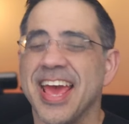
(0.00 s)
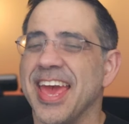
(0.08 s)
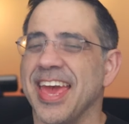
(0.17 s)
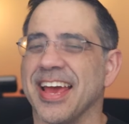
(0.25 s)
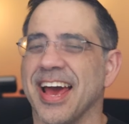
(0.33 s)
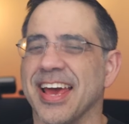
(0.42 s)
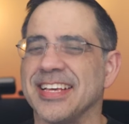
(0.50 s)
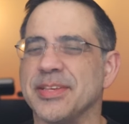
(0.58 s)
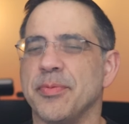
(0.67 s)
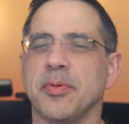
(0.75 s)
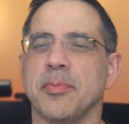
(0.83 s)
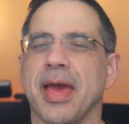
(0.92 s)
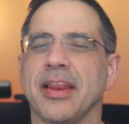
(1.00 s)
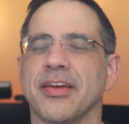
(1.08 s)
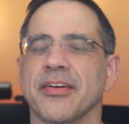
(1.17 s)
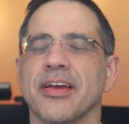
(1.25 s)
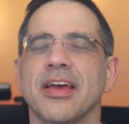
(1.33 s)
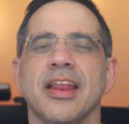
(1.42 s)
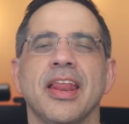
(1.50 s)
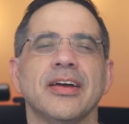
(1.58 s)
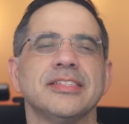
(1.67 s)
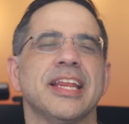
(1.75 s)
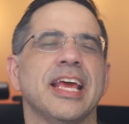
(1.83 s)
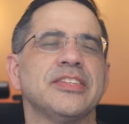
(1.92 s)
Hey guys, EBPMAN here. Now
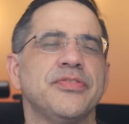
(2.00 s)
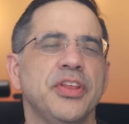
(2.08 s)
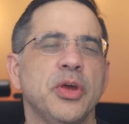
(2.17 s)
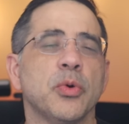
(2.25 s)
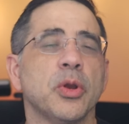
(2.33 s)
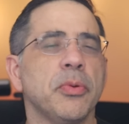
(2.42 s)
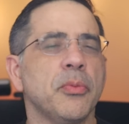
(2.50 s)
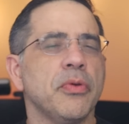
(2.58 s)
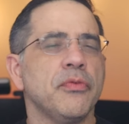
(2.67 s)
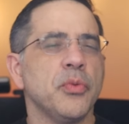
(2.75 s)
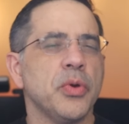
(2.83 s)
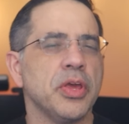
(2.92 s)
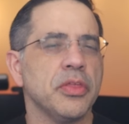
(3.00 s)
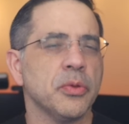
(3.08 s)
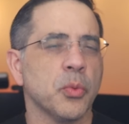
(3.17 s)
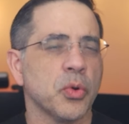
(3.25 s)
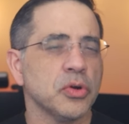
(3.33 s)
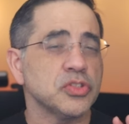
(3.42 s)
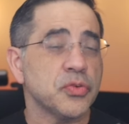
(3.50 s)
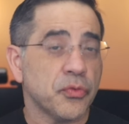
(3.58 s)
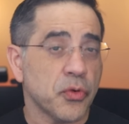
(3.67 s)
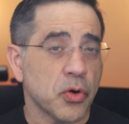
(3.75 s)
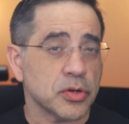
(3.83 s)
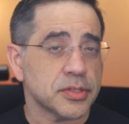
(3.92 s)
in today's video, we're gonna be reviewing the world's
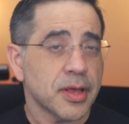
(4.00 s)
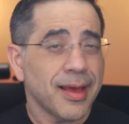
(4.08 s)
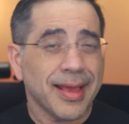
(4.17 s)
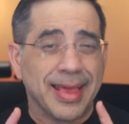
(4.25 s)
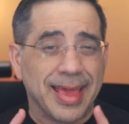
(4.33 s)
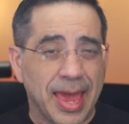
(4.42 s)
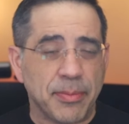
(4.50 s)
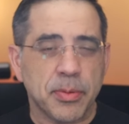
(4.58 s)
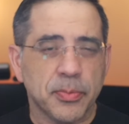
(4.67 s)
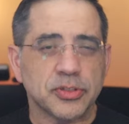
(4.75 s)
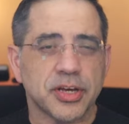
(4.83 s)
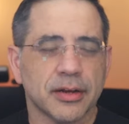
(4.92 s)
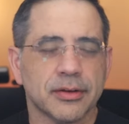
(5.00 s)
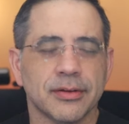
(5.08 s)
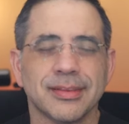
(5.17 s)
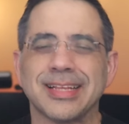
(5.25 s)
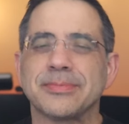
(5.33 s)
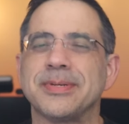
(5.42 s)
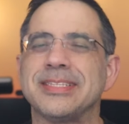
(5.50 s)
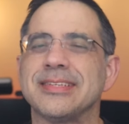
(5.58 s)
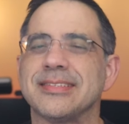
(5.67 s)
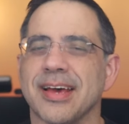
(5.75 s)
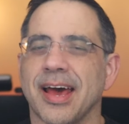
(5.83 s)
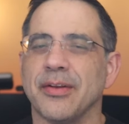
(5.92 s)
first gaming projector that's been
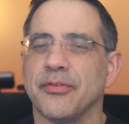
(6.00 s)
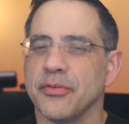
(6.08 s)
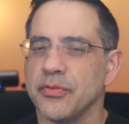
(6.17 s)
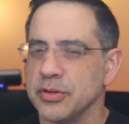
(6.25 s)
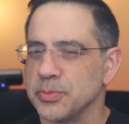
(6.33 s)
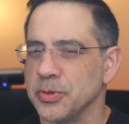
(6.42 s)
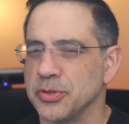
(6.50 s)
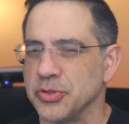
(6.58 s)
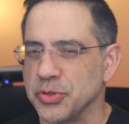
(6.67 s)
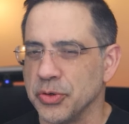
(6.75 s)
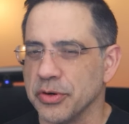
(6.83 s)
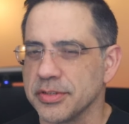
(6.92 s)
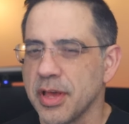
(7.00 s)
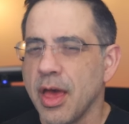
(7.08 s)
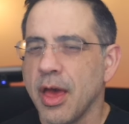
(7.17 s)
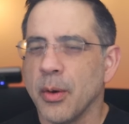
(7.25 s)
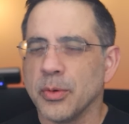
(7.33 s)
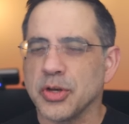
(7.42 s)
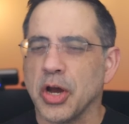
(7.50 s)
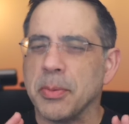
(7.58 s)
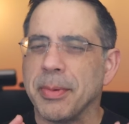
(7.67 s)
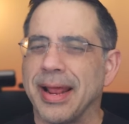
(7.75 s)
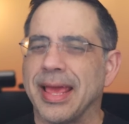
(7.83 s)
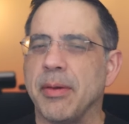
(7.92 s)
designed for first-person shooters. We're talking
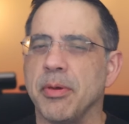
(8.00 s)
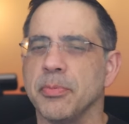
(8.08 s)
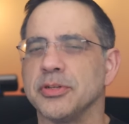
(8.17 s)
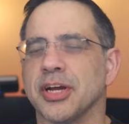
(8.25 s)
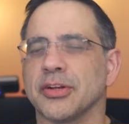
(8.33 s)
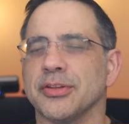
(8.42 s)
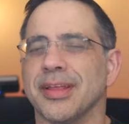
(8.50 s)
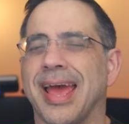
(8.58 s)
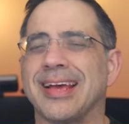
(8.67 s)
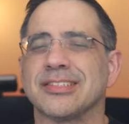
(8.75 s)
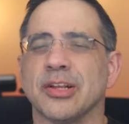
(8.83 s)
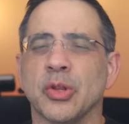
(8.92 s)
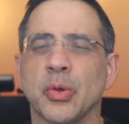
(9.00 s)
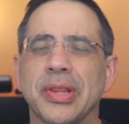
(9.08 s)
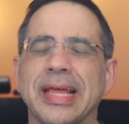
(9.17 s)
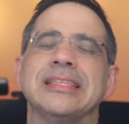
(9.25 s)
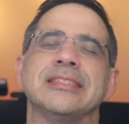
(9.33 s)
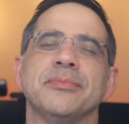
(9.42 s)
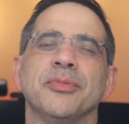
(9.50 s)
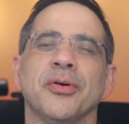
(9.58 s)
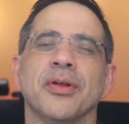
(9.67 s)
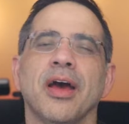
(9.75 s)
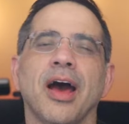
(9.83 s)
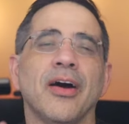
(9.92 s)
about a gaming projector that has a low latency
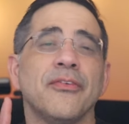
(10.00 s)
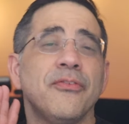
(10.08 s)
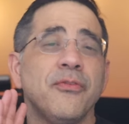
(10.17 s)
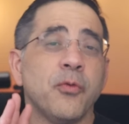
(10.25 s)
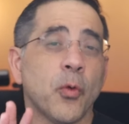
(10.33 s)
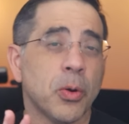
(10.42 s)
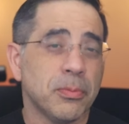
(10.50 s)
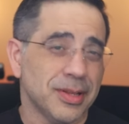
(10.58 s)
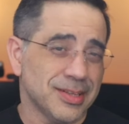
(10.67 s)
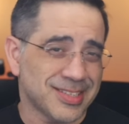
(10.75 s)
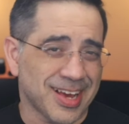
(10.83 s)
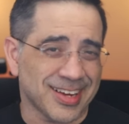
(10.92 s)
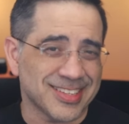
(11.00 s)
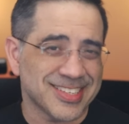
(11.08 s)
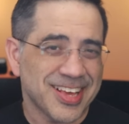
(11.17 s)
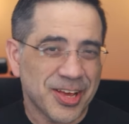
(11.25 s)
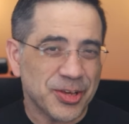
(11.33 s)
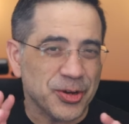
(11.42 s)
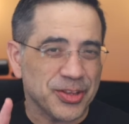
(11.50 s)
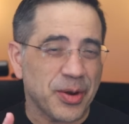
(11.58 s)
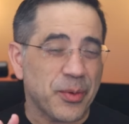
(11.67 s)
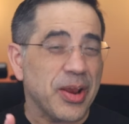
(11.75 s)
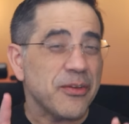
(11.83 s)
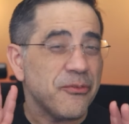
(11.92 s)
mode of four milliseconds. You heard
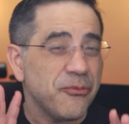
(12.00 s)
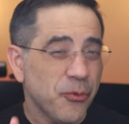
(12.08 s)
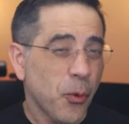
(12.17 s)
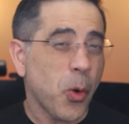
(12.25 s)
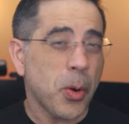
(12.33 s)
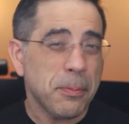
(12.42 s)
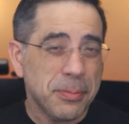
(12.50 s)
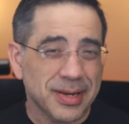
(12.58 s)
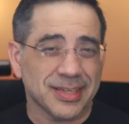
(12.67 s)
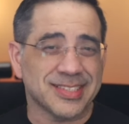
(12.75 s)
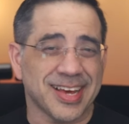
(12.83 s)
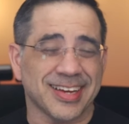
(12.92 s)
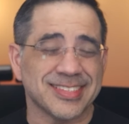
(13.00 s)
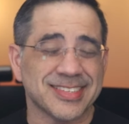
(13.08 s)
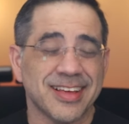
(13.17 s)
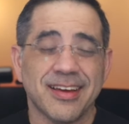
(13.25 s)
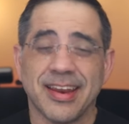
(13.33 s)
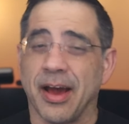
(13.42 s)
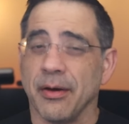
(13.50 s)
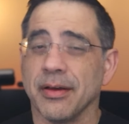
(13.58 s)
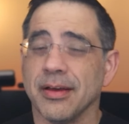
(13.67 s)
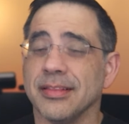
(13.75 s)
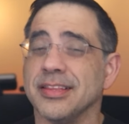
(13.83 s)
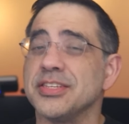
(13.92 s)
that right, four milliseconds. Now,
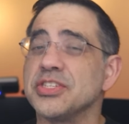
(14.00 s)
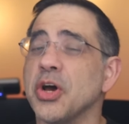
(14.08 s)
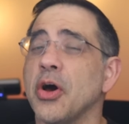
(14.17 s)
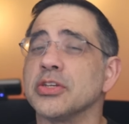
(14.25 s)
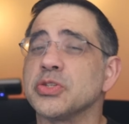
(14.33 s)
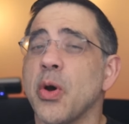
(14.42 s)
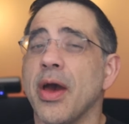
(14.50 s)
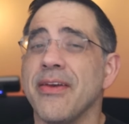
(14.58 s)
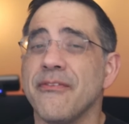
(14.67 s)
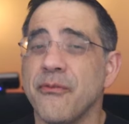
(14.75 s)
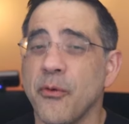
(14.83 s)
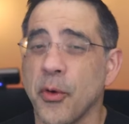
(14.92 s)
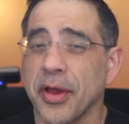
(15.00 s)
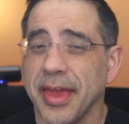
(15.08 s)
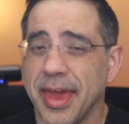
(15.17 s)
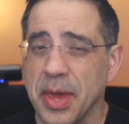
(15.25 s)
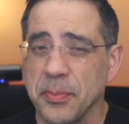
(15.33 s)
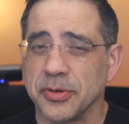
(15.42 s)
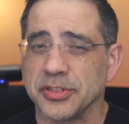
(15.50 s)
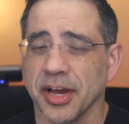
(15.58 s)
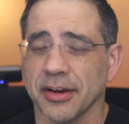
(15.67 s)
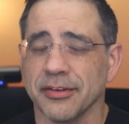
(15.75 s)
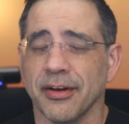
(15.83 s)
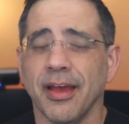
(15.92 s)
this is also a 4K
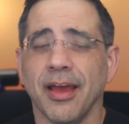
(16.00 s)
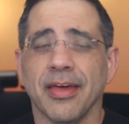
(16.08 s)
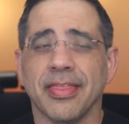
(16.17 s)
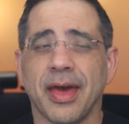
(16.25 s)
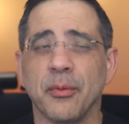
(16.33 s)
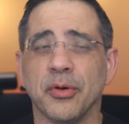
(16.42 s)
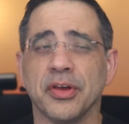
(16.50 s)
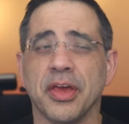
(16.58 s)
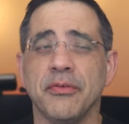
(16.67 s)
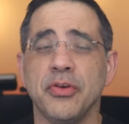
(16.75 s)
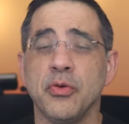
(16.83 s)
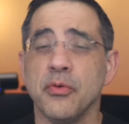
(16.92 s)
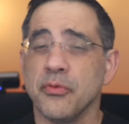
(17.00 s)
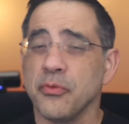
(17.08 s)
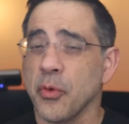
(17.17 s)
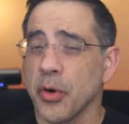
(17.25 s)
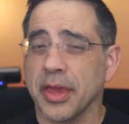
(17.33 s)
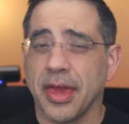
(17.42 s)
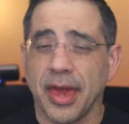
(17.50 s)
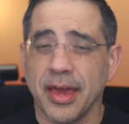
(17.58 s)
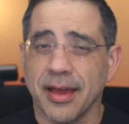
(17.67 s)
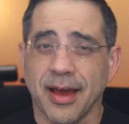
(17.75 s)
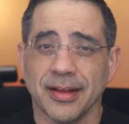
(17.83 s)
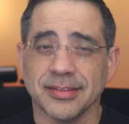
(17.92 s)
projector that will give you 4K
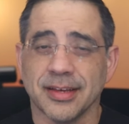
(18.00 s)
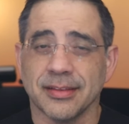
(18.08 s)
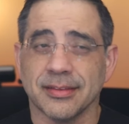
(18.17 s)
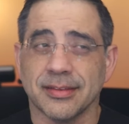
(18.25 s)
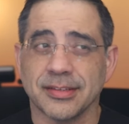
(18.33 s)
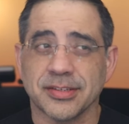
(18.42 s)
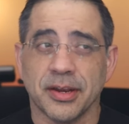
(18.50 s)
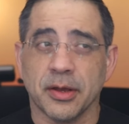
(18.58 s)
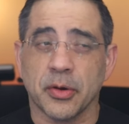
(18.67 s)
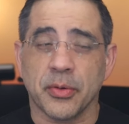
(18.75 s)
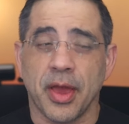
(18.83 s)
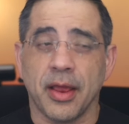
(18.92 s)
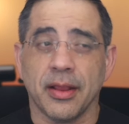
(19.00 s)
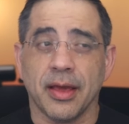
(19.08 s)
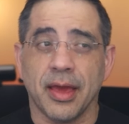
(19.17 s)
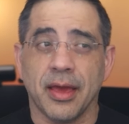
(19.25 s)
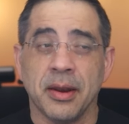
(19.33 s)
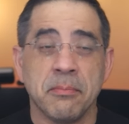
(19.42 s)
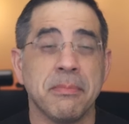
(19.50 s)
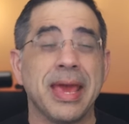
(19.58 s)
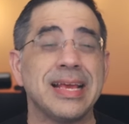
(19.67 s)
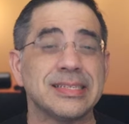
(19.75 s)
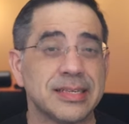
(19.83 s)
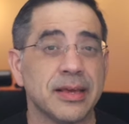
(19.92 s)
content that's gonna create an
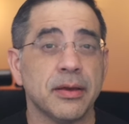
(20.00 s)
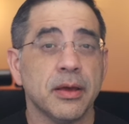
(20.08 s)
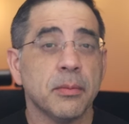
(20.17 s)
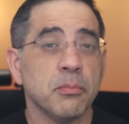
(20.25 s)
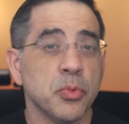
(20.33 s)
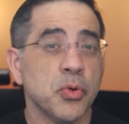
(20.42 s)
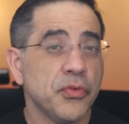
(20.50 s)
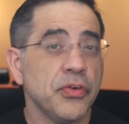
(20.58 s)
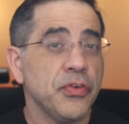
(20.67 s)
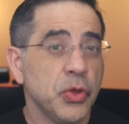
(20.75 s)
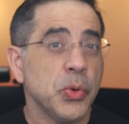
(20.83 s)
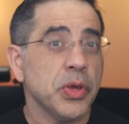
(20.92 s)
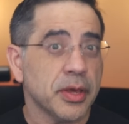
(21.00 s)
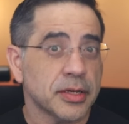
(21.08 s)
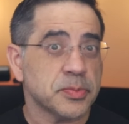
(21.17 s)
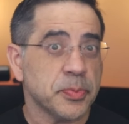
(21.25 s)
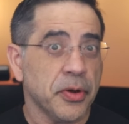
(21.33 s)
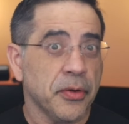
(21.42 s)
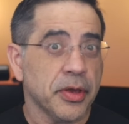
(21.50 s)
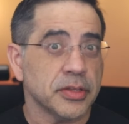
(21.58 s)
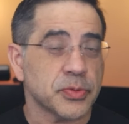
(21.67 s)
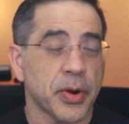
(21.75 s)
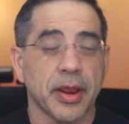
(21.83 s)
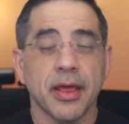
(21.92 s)
amazing movie viewing
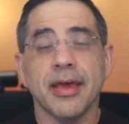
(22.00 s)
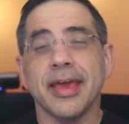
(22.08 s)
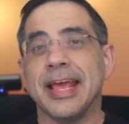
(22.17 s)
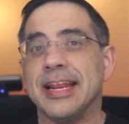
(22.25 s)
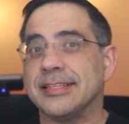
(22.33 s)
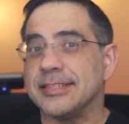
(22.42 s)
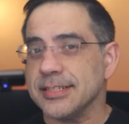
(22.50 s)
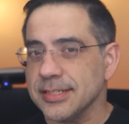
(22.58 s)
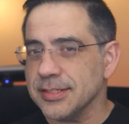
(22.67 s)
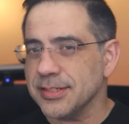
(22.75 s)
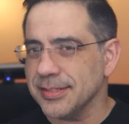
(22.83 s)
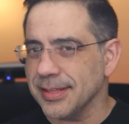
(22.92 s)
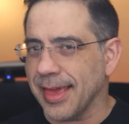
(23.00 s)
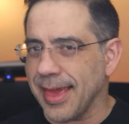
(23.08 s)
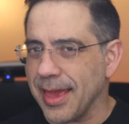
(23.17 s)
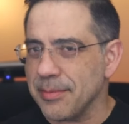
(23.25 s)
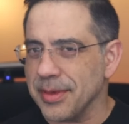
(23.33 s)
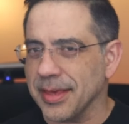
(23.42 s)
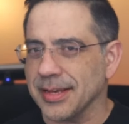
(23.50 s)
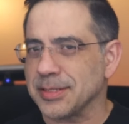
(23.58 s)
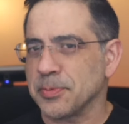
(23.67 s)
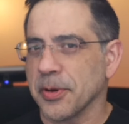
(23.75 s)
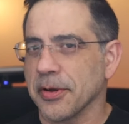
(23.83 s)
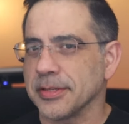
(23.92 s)
experience, right? In addition to the gaming
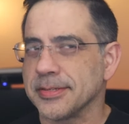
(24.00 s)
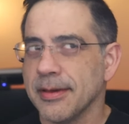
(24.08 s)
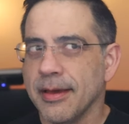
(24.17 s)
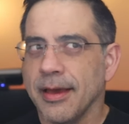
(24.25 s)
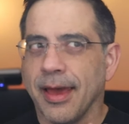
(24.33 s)
experience.